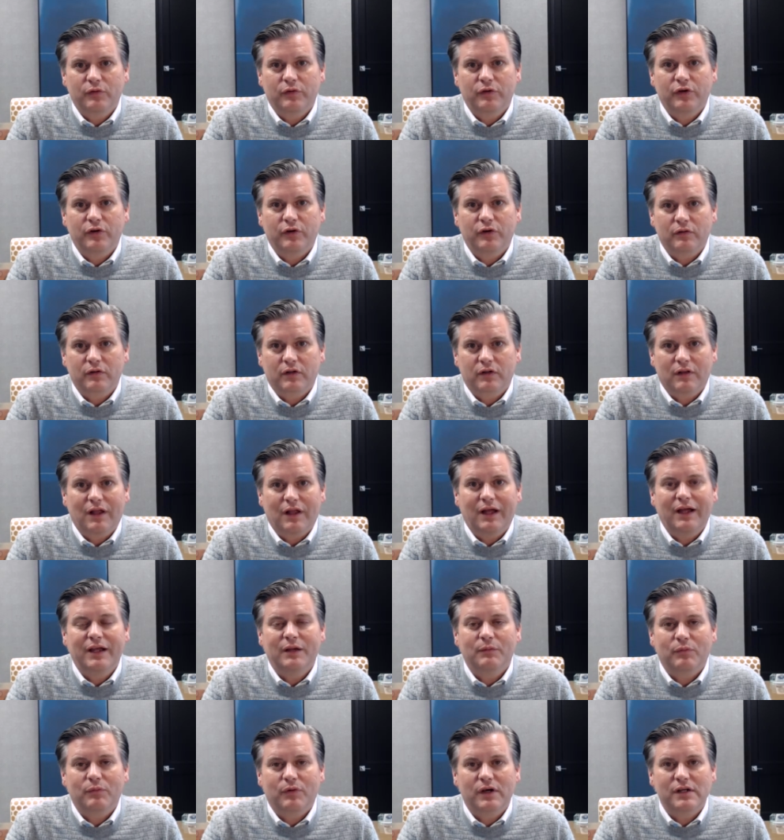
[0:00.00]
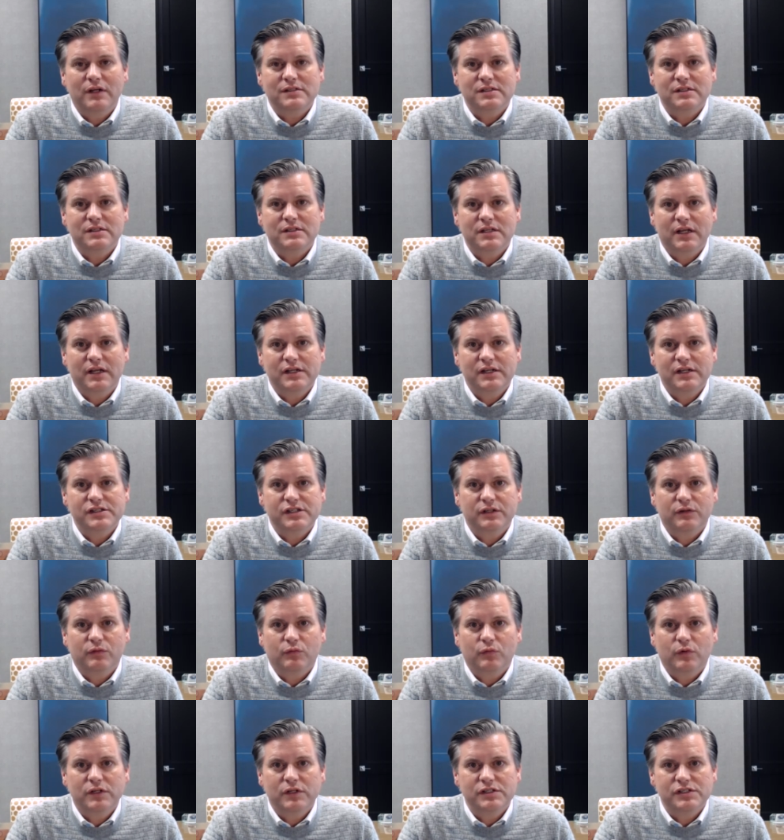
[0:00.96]
to your client
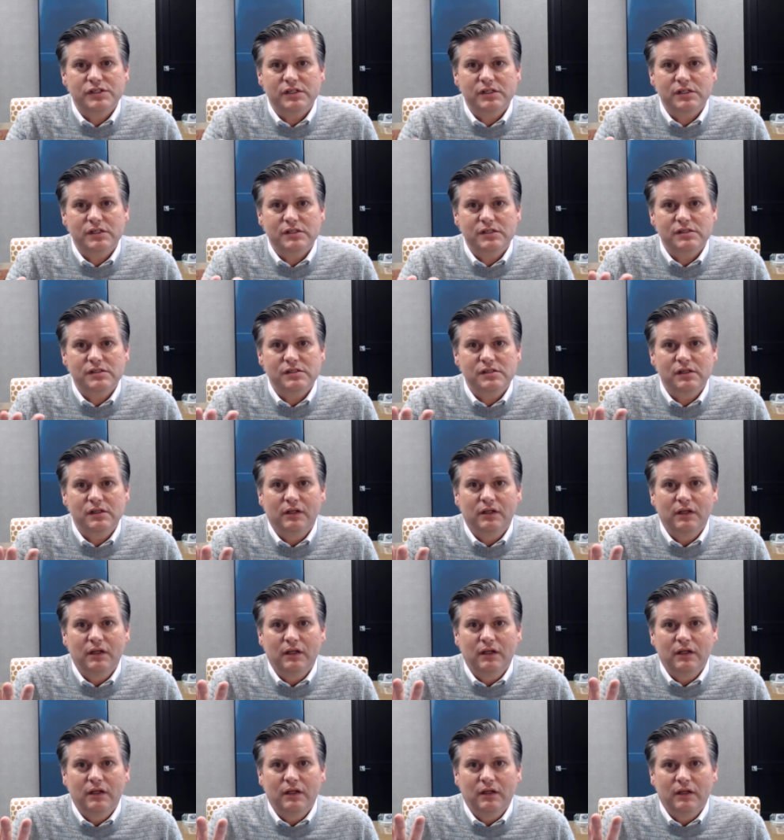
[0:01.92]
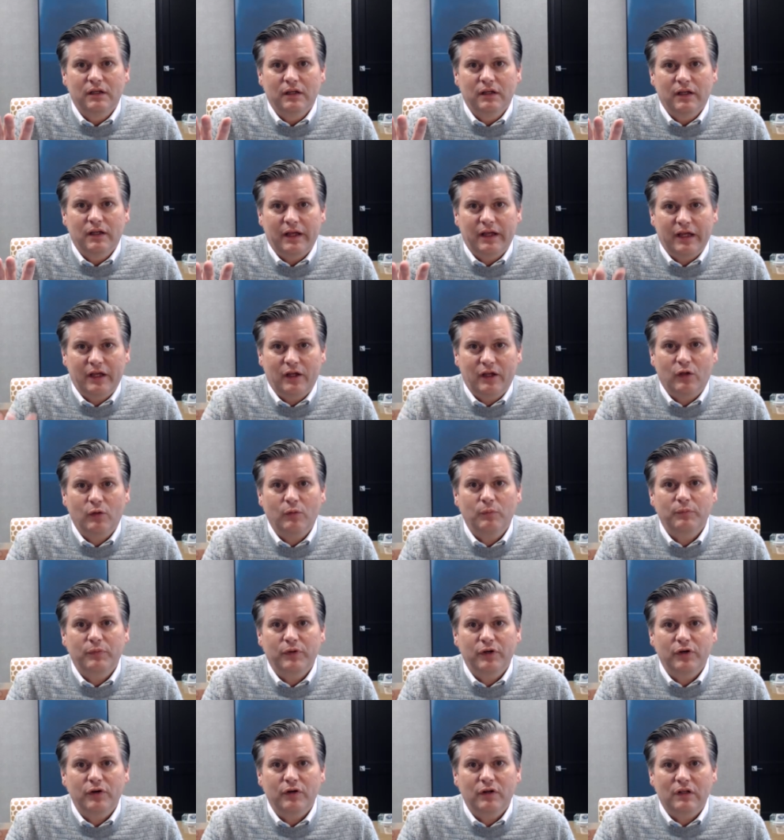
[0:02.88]
presentation, which is
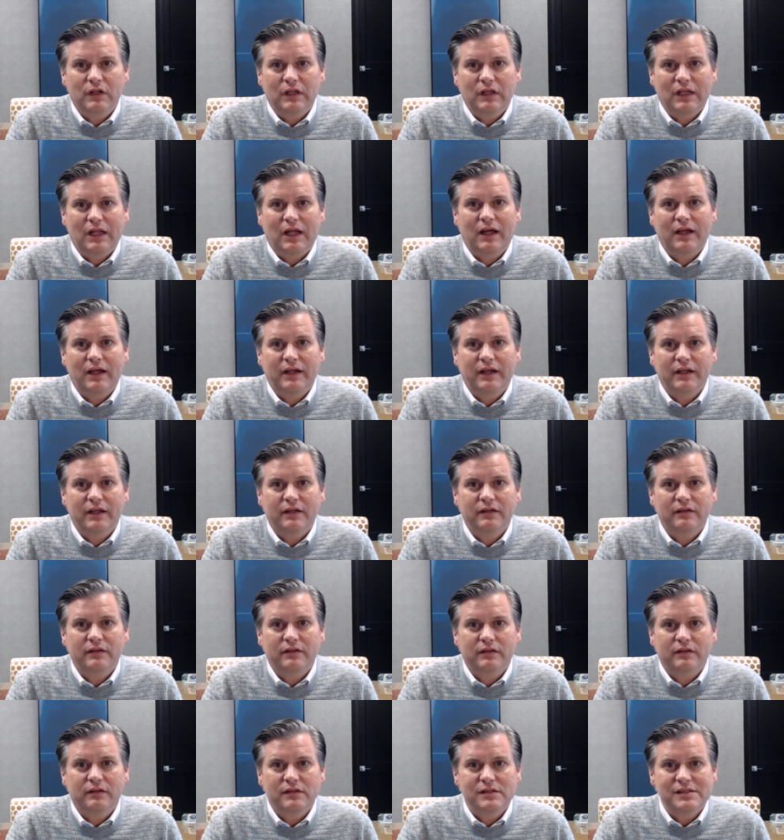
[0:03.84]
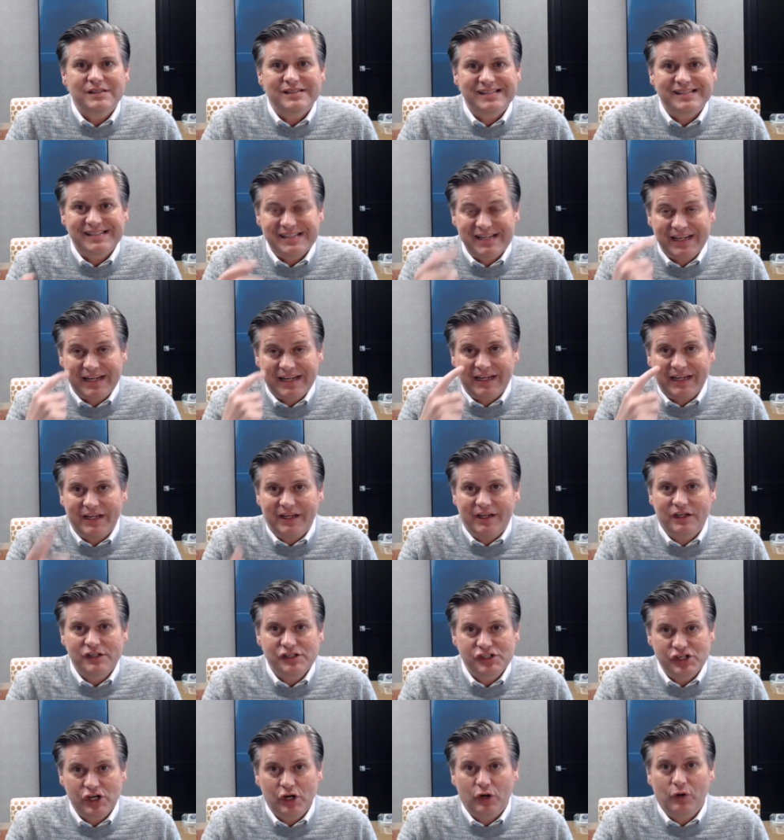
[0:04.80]
help your client see,
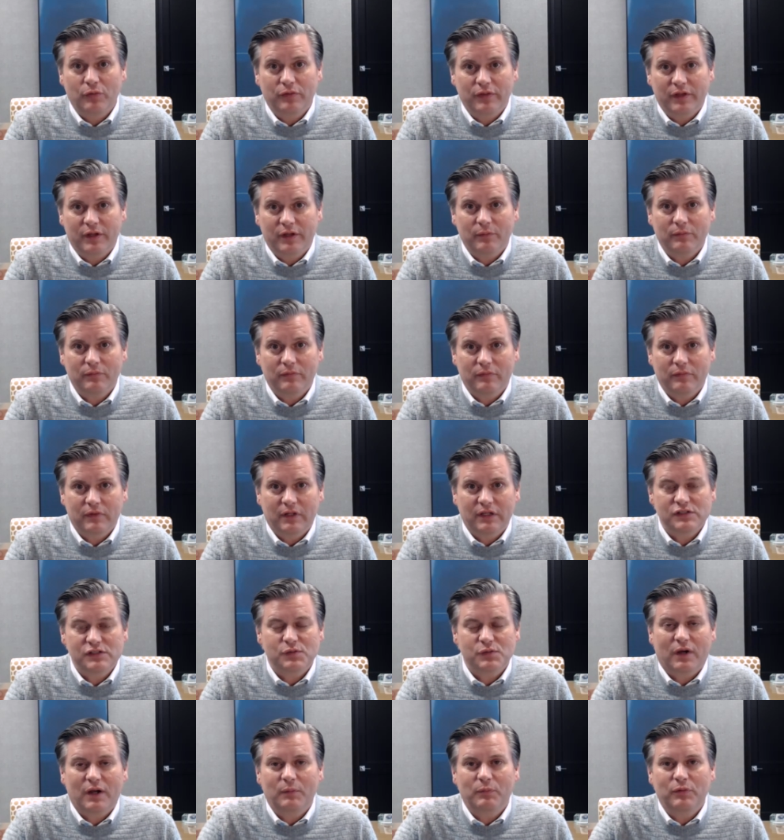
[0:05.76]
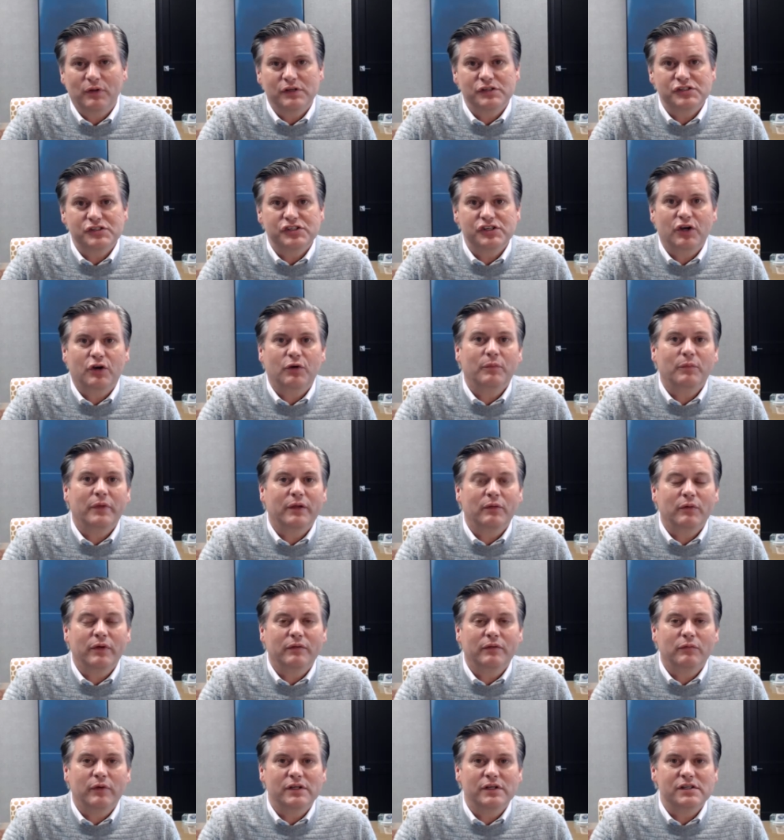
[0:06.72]
show them. That's why I put show me.
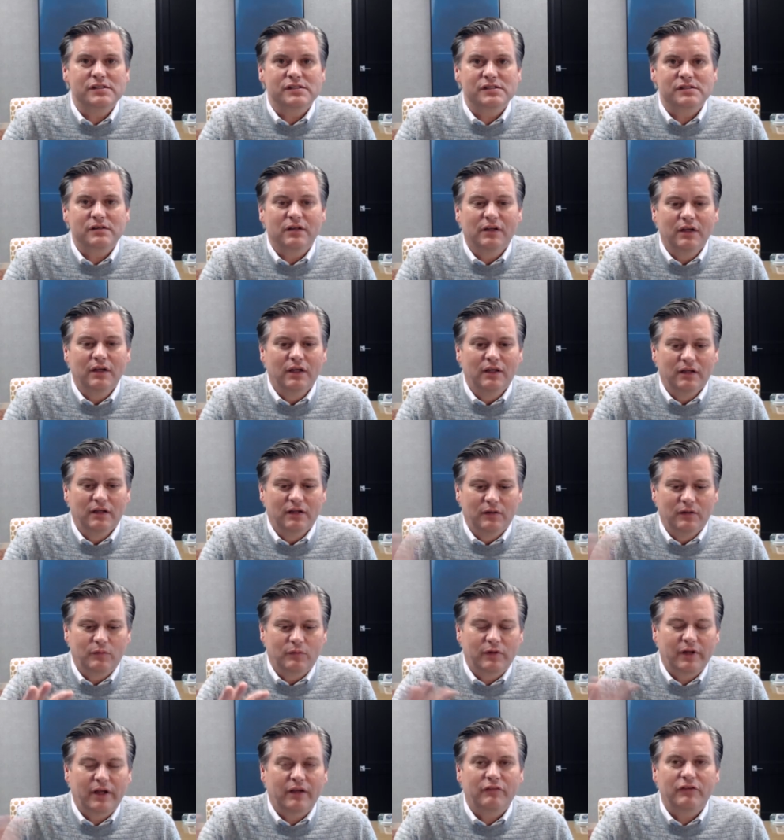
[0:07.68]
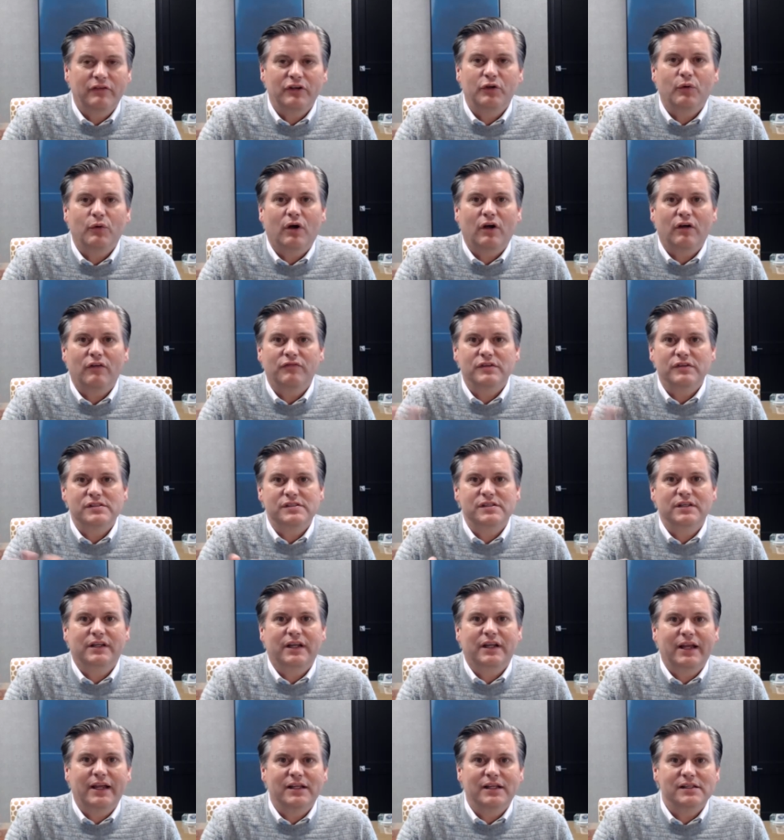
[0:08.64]
We, we just, we have a new office
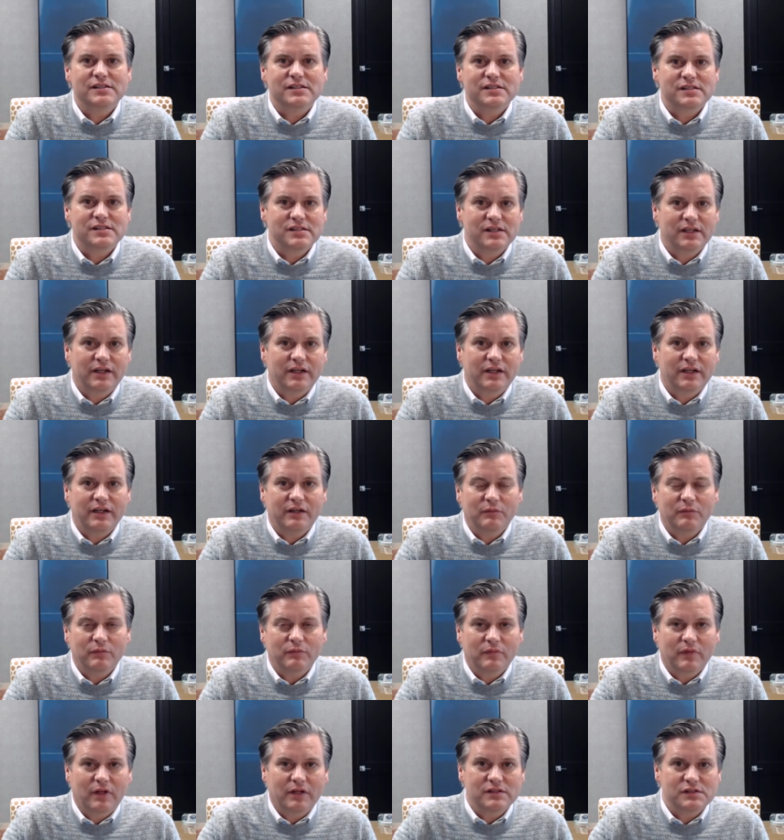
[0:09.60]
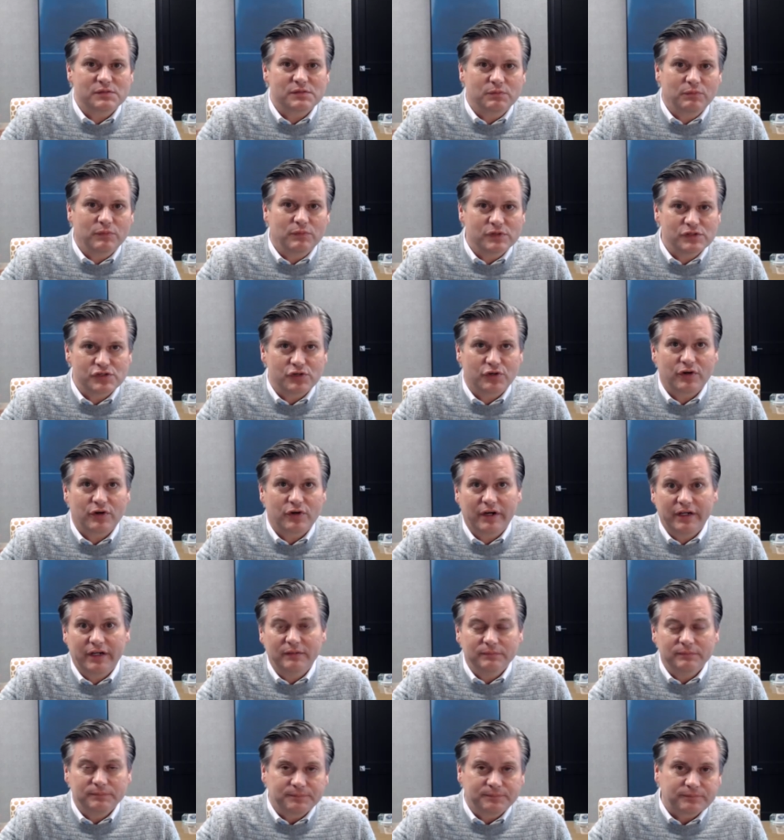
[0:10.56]
in Kansas City and that's
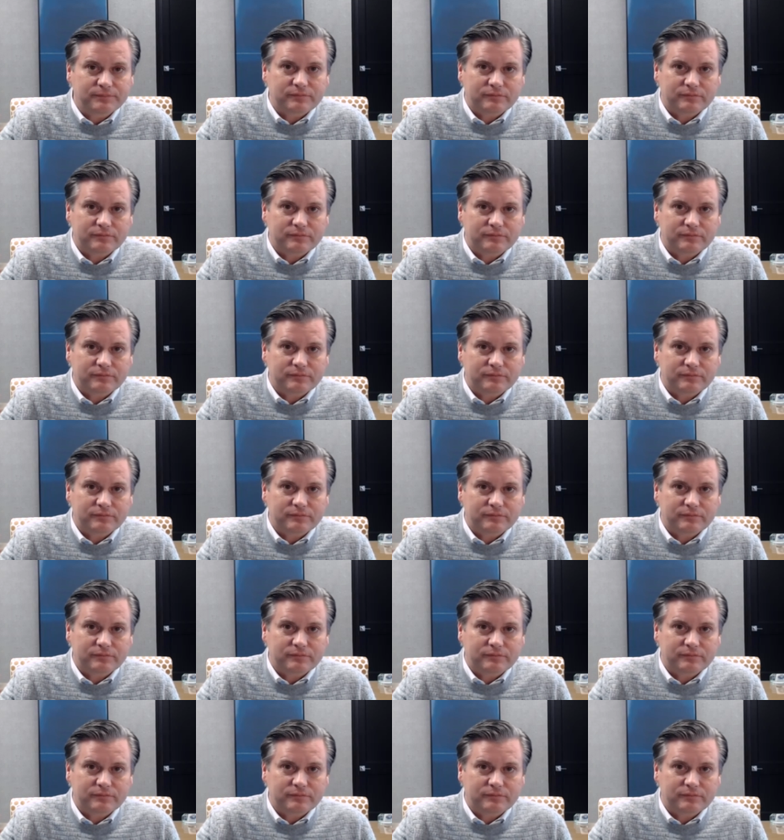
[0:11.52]
Missouri,